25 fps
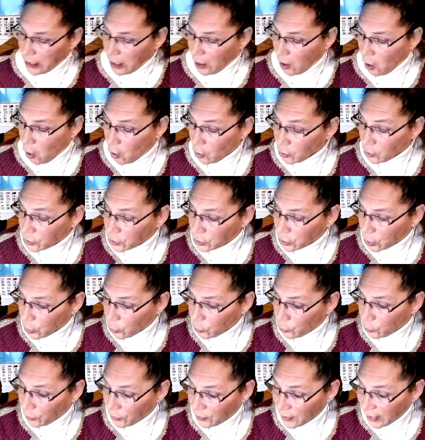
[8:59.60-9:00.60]

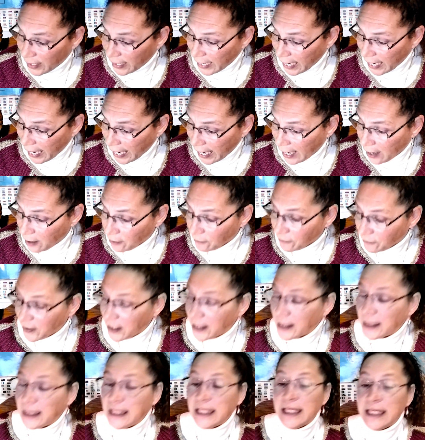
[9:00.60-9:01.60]
Also, they have
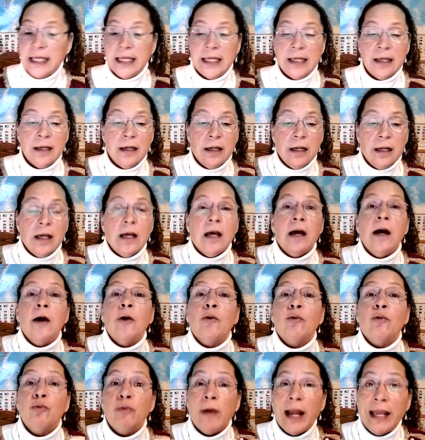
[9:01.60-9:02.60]
the
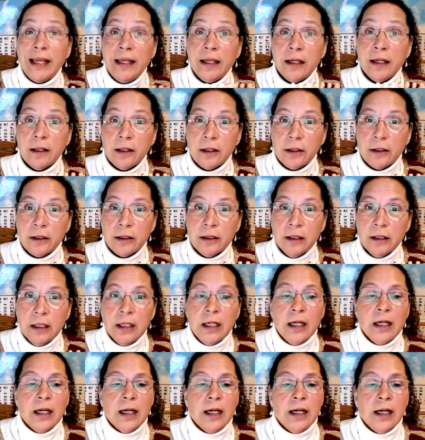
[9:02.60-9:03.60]
regular
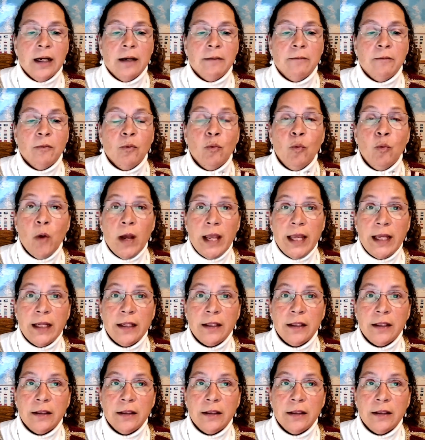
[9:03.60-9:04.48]
weight